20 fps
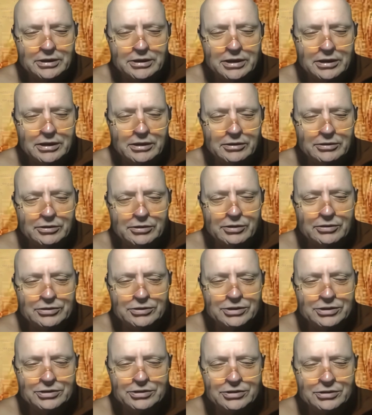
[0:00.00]
uh, not
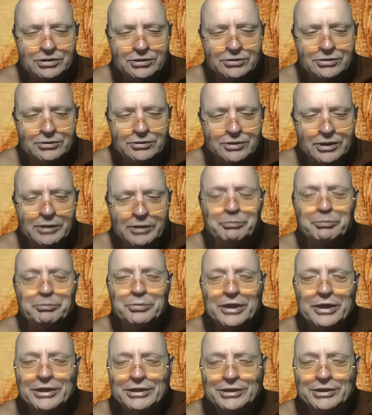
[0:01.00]
just to
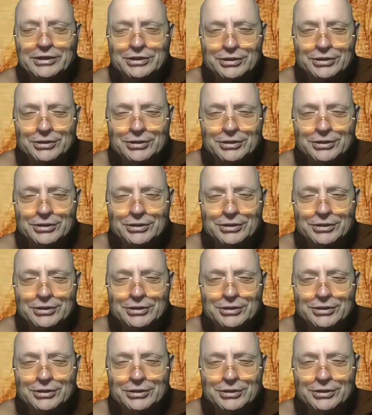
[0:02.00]
embrace